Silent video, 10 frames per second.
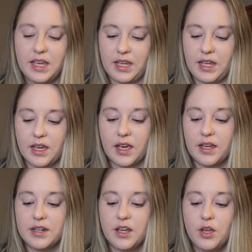
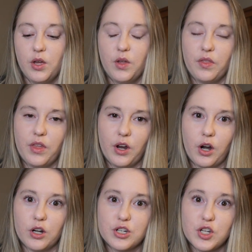and there
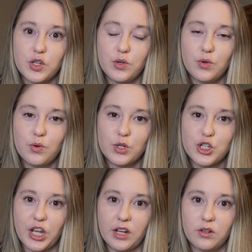are two
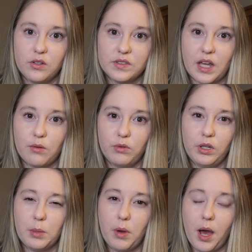channels that
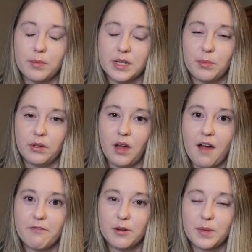really popped up a
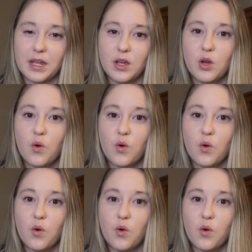lot for me.